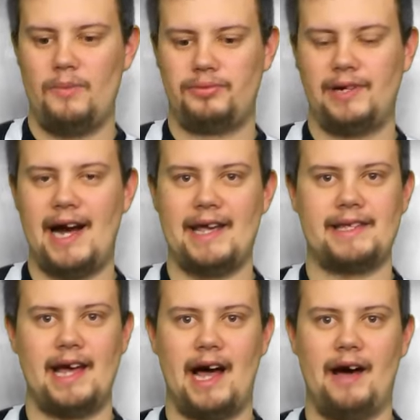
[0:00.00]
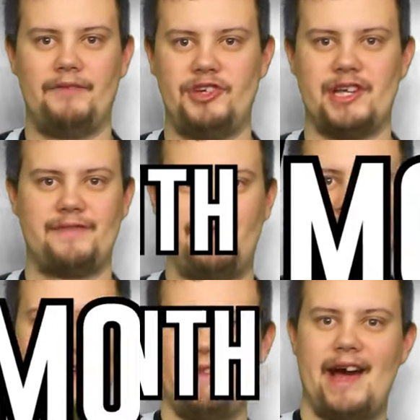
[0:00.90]
price of just
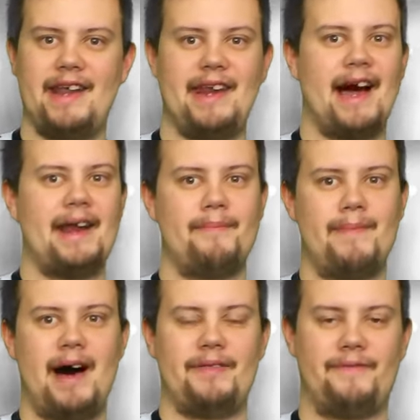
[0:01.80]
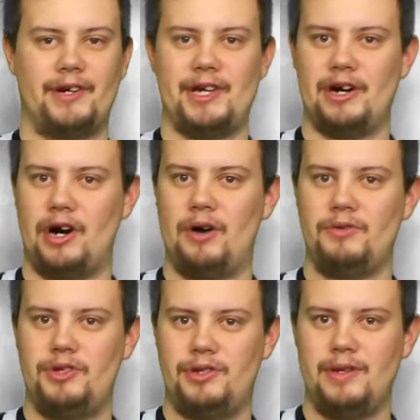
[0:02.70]
$5.99 a month for your
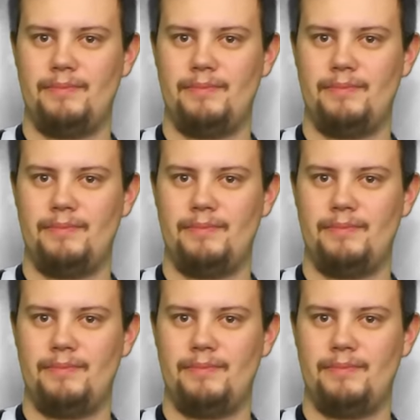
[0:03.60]
own